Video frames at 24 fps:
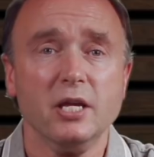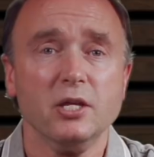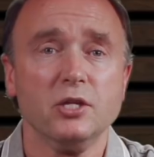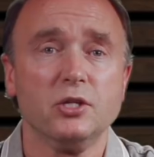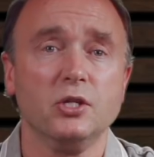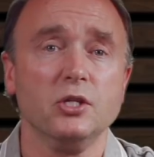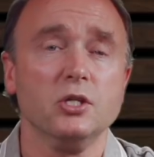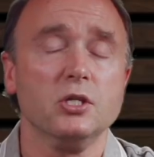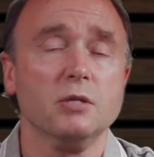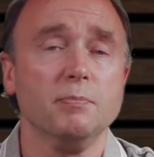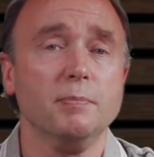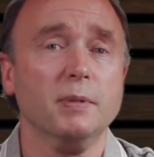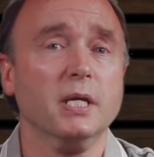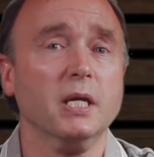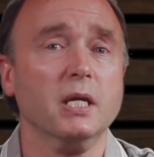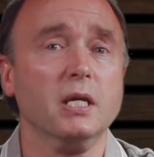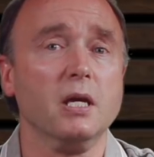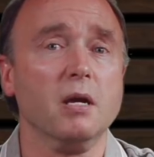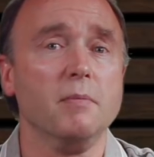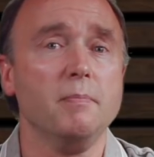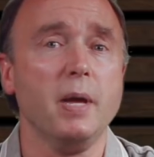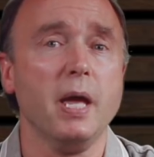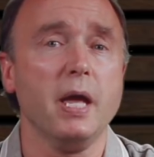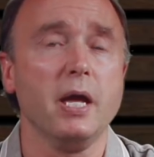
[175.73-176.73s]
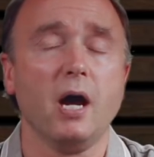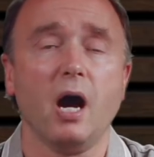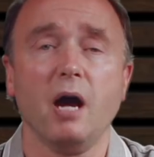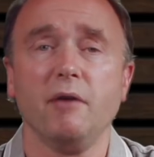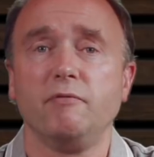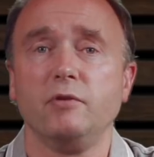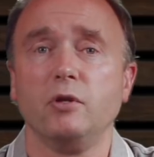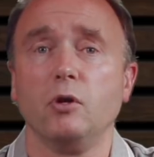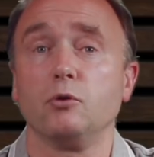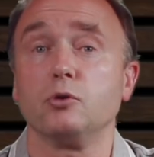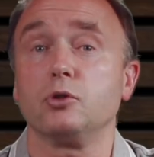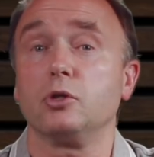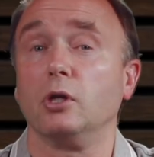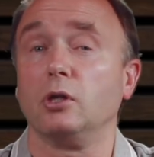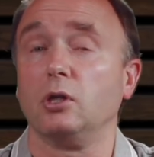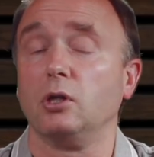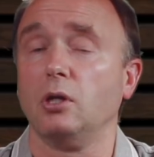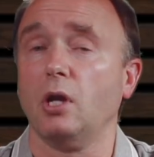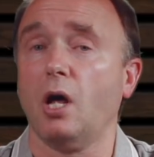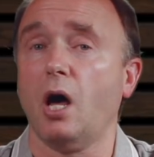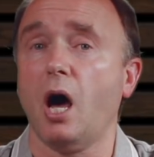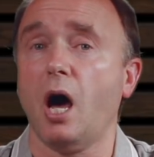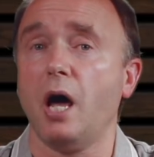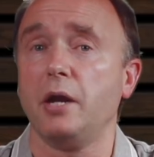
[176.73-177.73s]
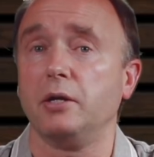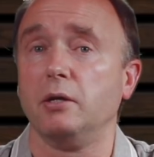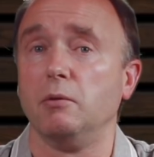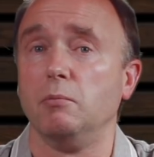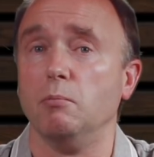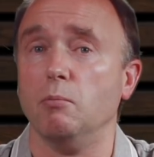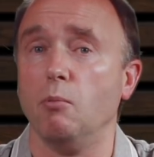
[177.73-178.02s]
Since the beginning of May, I've noticed a lot